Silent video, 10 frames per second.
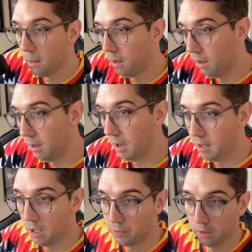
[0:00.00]

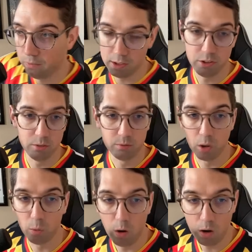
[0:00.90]
I think they should
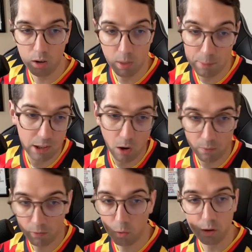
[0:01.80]
go hard. I mean, they are.
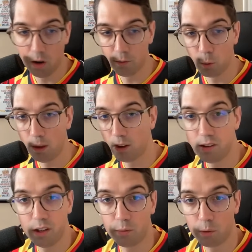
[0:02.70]
They're going hard for Juan
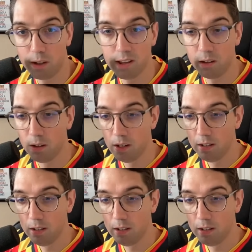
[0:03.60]
Garcia for a reason.